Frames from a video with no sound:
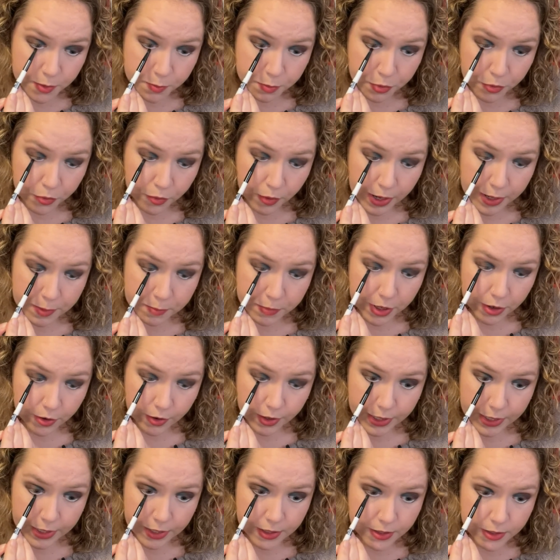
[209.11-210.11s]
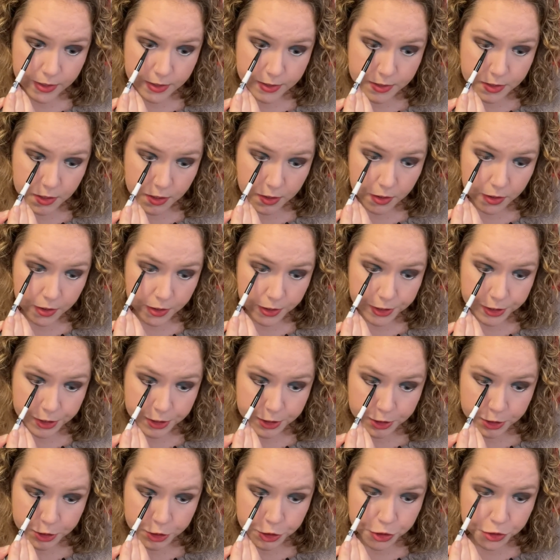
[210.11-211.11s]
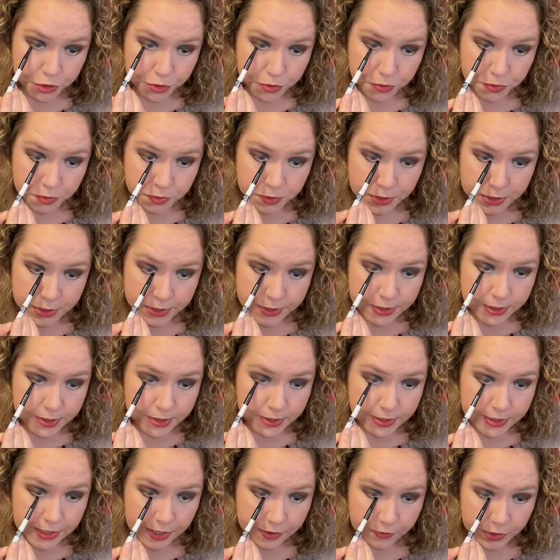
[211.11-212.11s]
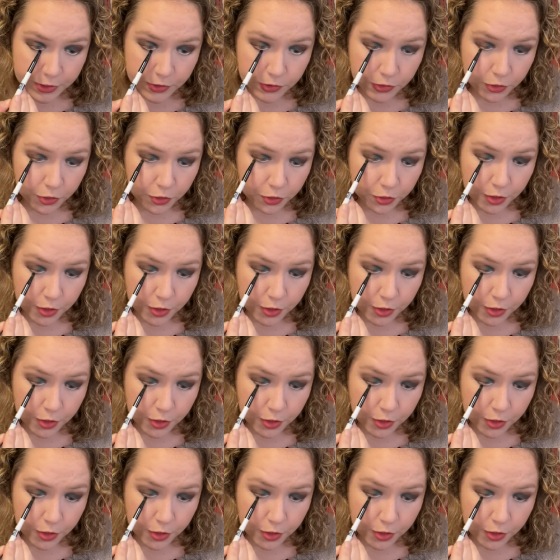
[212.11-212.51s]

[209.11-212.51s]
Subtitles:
primary is on June 7th,